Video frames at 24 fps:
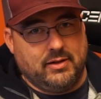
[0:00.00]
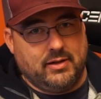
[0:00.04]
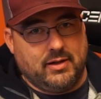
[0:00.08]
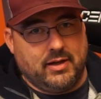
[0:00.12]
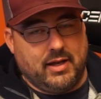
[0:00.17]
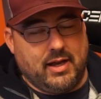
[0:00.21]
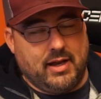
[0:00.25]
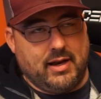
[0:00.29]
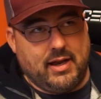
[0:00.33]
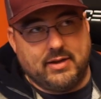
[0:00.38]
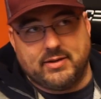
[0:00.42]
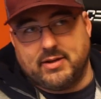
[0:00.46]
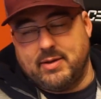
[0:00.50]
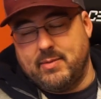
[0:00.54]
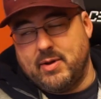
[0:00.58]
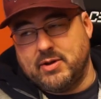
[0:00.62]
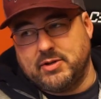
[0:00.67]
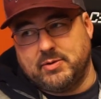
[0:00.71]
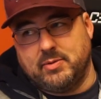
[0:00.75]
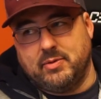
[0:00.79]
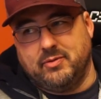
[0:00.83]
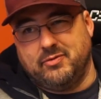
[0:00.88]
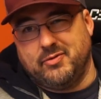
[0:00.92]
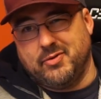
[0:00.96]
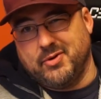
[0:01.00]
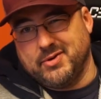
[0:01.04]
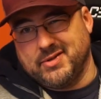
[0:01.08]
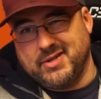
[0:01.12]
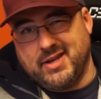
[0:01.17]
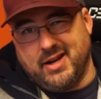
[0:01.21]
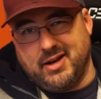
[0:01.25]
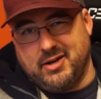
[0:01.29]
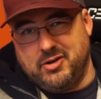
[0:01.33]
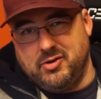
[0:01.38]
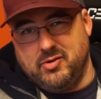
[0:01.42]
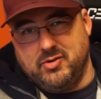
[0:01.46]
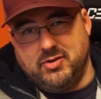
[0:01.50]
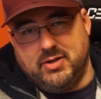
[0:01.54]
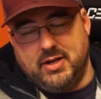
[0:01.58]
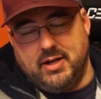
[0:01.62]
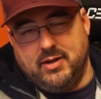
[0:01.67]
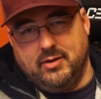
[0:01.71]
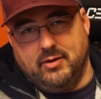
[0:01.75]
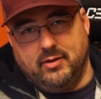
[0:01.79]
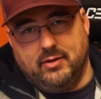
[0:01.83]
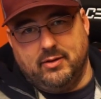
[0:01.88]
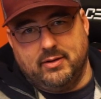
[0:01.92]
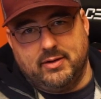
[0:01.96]
And as I mentioned before, it's not a huge
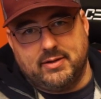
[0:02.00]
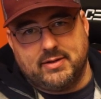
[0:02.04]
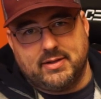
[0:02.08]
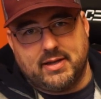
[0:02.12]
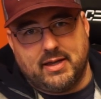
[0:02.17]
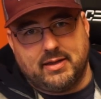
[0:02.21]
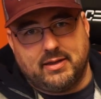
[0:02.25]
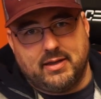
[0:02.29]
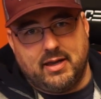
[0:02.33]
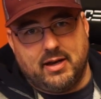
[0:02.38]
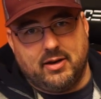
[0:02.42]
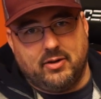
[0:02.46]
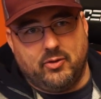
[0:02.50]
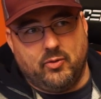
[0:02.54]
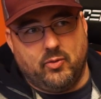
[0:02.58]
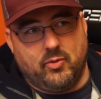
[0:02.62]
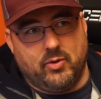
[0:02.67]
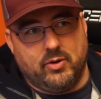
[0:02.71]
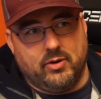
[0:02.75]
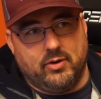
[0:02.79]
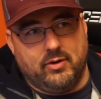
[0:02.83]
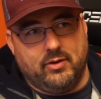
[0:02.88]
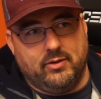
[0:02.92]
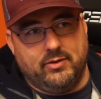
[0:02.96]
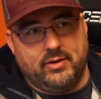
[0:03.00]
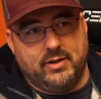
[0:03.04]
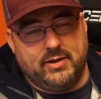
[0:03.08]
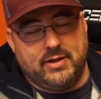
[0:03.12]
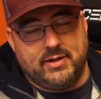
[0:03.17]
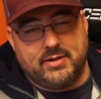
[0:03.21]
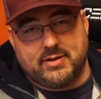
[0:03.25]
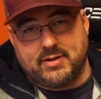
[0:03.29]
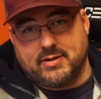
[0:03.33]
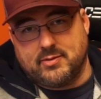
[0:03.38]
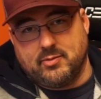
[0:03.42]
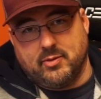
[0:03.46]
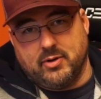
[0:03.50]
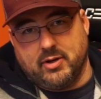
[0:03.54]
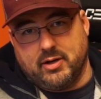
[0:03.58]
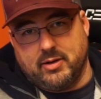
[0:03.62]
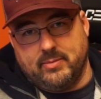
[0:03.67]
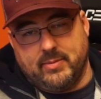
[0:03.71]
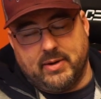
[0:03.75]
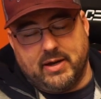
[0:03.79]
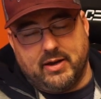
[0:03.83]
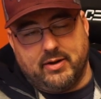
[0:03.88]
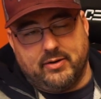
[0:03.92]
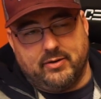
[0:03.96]
deal. It's not the end of the world. The discs weren't
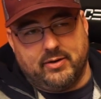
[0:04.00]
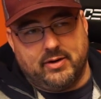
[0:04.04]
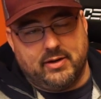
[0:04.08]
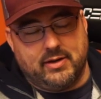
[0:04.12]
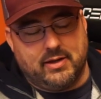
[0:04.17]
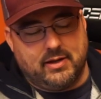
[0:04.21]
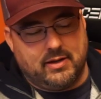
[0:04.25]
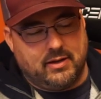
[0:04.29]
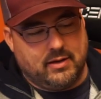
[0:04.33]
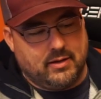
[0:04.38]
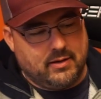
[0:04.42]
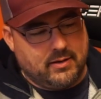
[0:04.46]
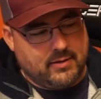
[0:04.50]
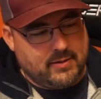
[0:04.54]
coming out or anything.